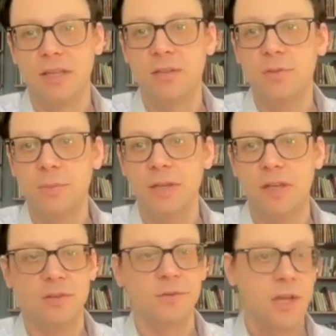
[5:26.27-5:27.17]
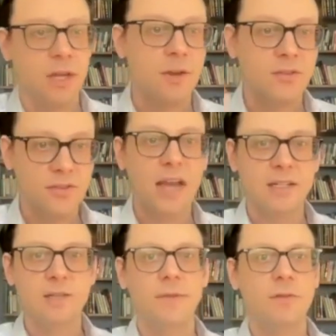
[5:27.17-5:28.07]
And this was because of
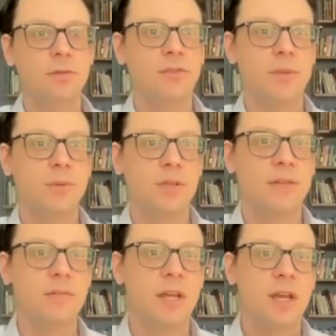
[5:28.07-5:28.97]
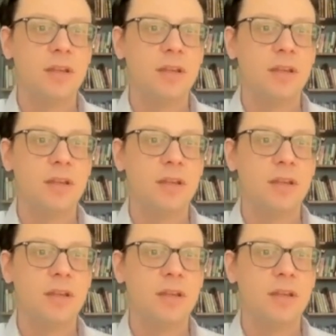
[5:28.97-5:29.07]
scientific truths, he believed,